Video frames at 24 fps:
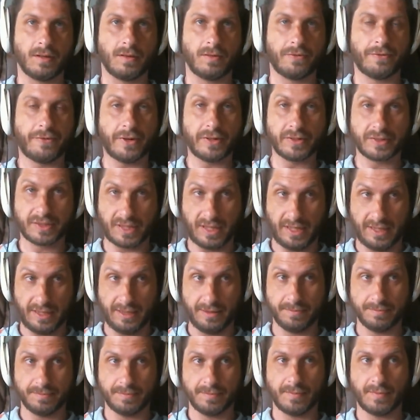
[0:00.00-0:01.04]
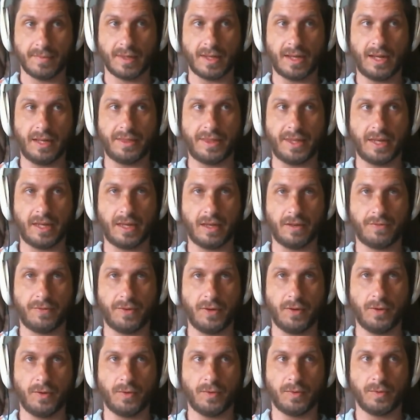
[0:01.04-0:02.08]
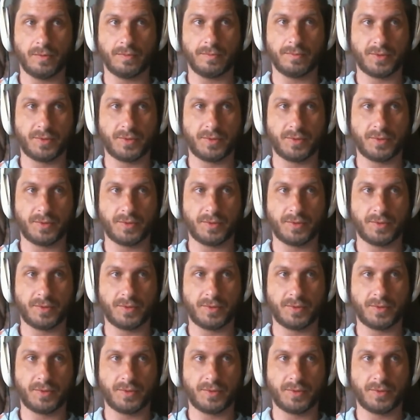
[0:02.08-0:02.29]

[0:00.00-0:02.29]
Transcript: Firstly, I think if you